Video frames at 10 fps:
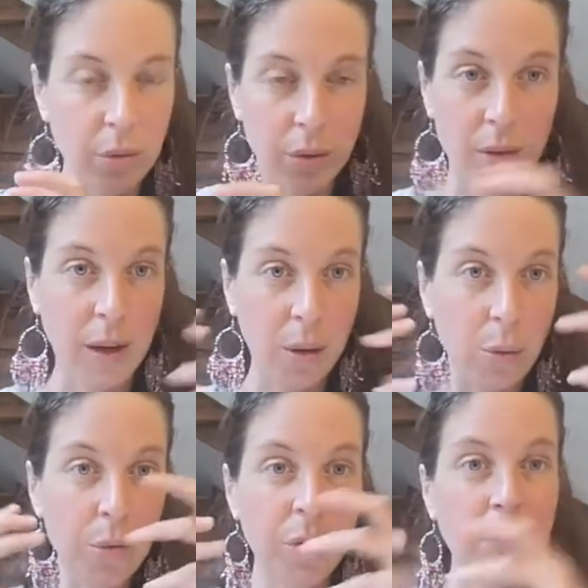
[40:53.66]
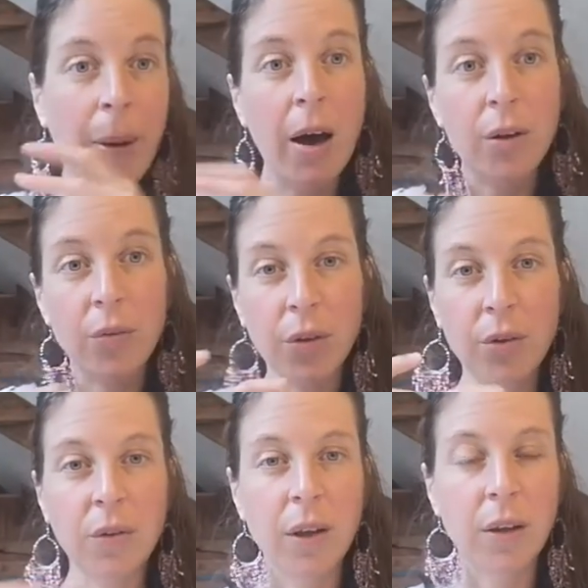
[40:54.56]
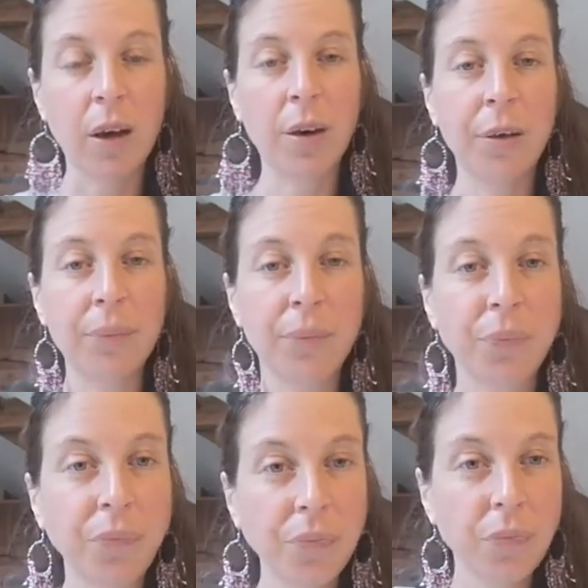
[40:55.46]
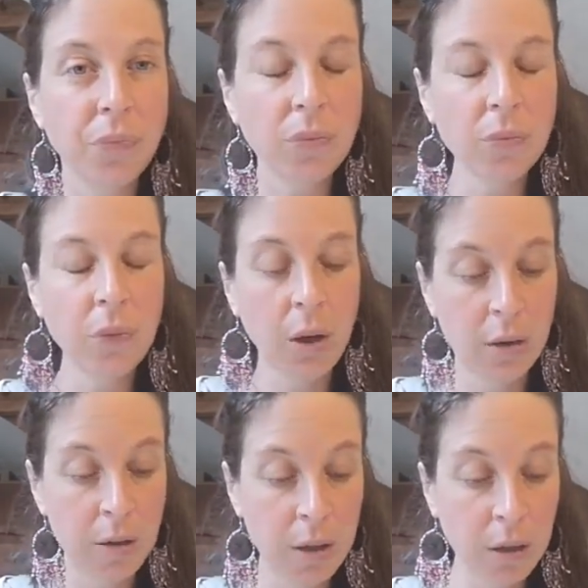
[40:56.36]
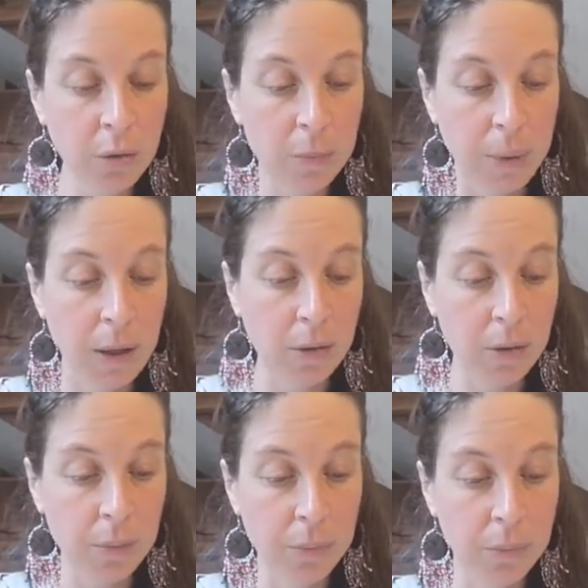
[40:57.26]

there's like all this part of us that are crowding the space.